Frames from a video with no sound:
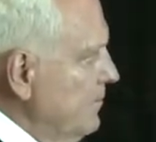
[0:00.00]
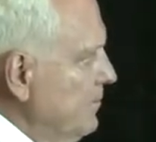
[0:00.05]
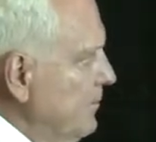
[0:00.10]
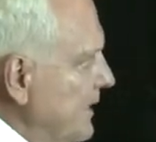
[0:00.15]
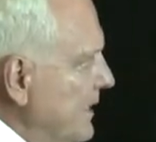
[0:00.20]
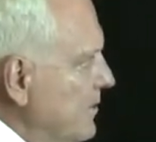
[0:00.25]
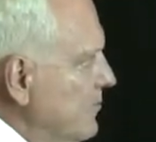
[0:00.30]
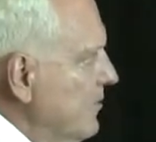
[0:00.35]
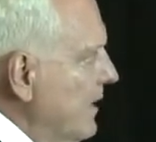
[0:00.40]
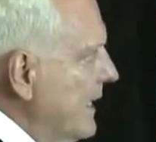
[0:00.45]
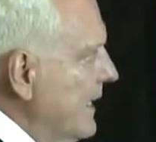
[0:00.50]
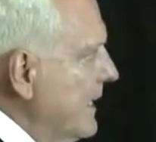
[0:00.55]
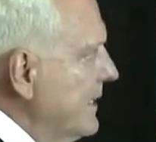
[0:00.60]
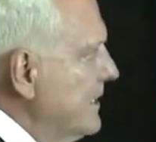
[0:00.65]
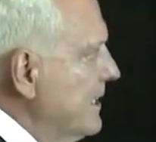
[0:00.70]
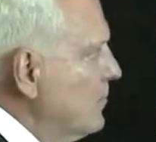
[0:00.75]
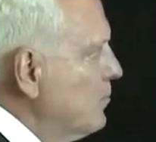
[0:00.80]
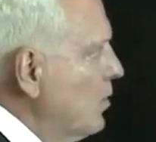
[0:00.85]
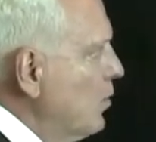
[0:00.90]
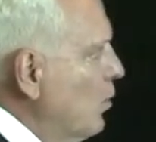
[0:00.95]
Being rated
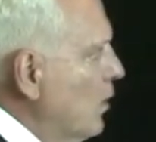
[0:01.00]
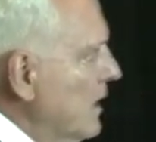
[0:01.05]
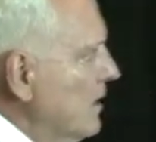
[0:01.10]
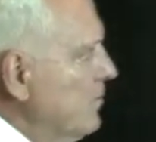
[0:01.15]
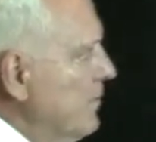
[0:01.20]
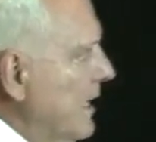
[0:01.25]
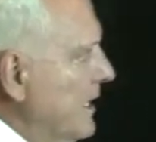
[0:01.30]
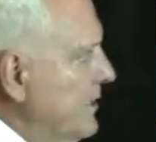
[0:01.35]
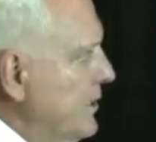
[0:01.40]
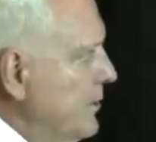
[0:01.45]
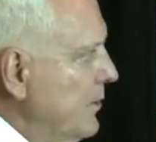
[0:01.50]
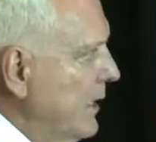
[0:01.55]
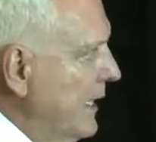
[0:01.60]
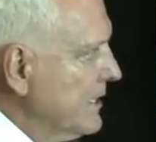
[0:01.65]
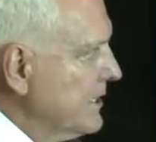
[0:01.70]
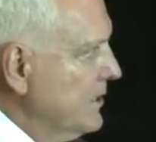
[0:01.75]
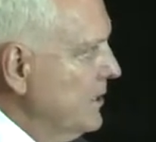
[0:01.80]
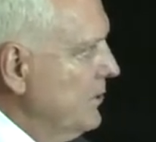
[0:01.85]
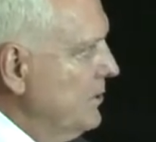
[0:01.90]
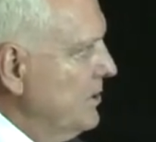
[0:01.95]
number one by
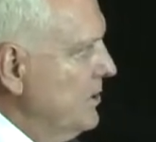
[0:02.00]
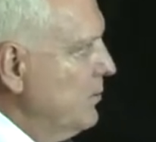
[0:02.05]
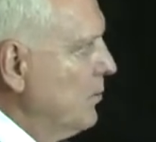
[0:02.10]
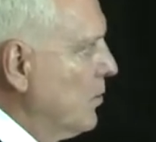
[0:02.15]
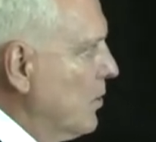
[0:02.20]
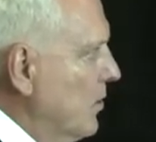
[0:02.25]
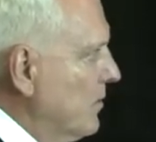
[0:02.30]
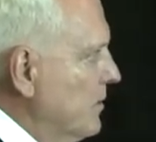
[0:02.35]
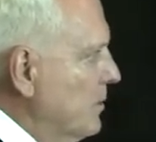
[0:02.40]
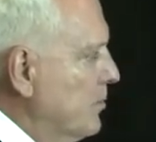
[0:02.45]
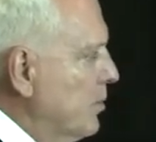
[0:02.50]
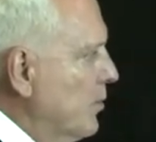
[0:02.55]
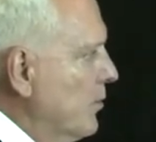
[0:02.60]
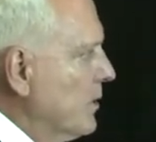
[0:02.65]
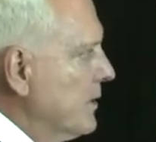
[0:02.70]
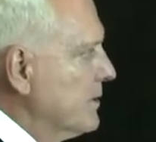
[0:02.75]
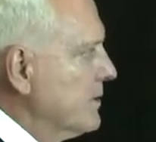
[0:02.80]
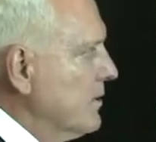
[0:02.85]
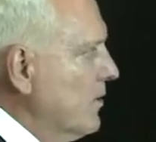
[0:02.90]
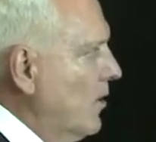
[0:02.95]
U.S. News and World
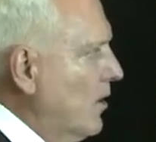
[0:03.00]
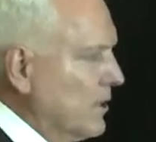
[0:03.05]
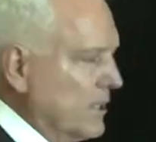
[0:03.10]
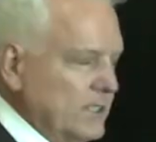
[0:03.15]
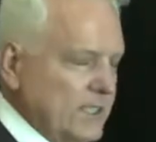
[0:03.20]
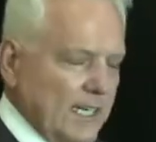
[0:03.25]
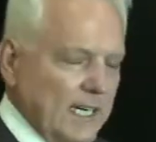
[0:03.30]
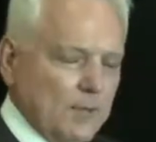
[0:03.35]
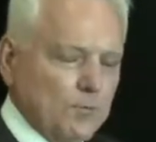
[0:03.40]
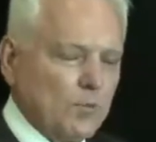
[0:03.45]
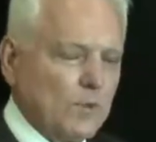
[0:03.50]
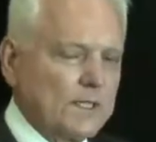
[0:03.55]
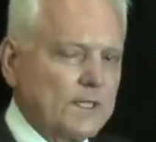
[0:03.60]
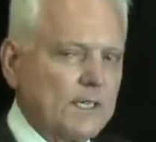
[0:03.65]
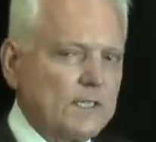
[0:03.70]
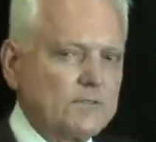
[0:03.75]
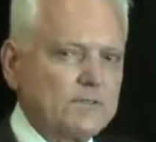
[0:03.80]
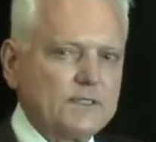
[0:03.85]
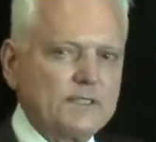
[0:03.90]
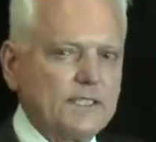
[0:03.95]
Report or the top
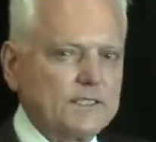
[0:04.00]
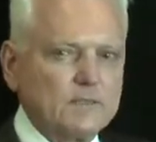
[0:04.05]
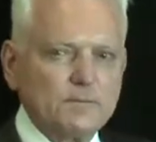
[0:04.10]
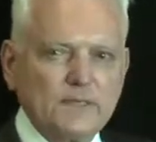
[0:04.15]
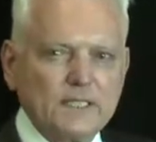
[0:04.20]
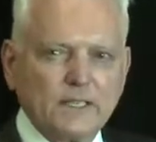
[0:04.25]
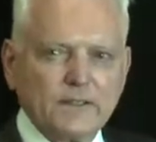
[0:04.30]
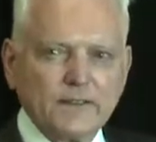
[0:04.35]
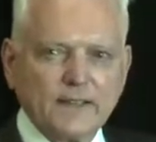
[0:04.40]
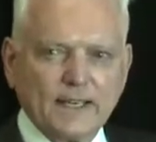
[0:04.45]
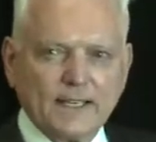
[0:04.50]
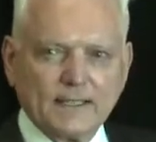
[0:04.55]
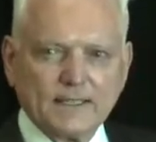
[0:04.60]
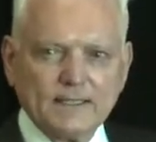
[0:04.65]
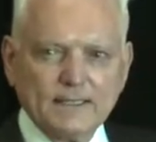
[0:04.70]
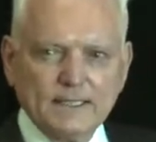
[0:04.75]
100 doesn't mean a thing.